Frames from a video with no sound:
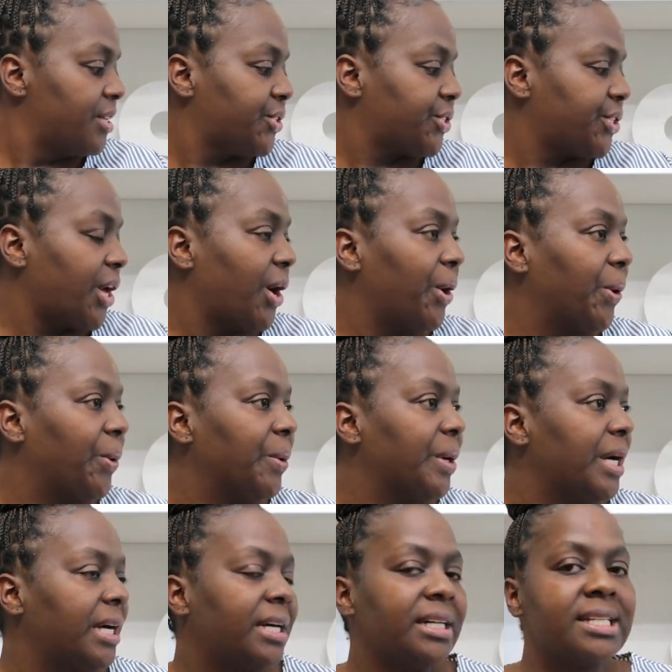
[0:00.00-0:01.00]
So
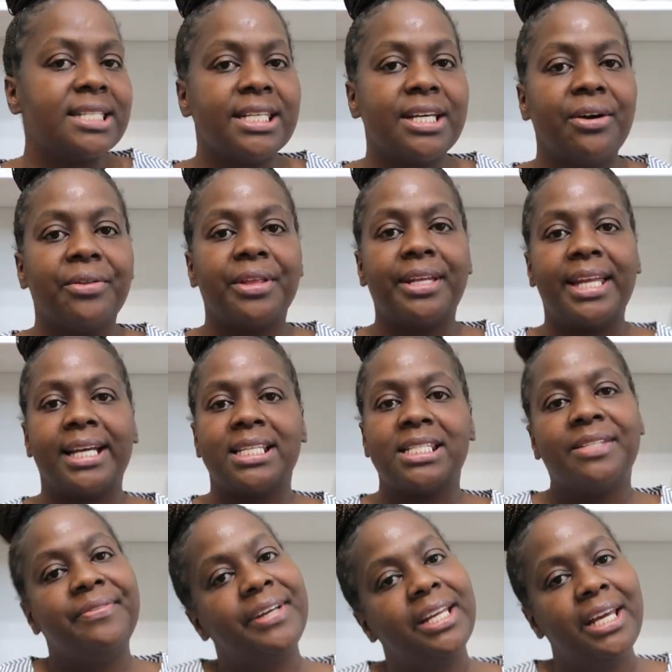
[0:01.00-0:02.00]
until the next
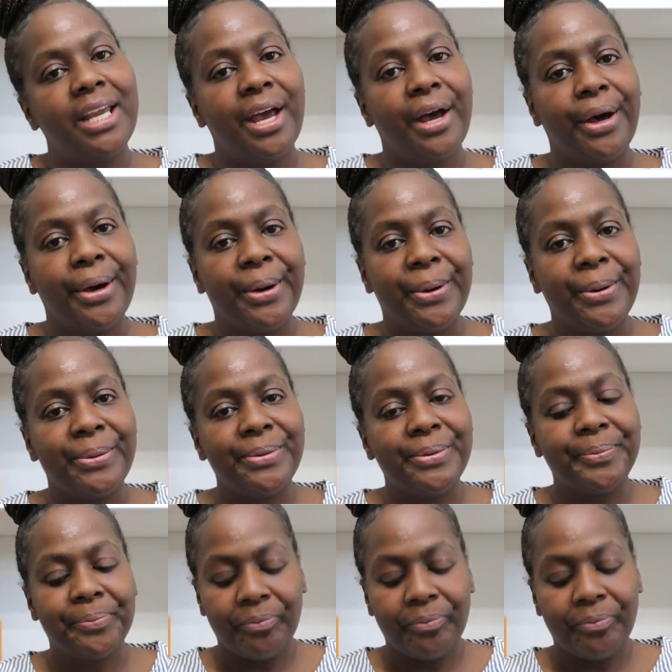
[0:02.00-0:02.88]
video,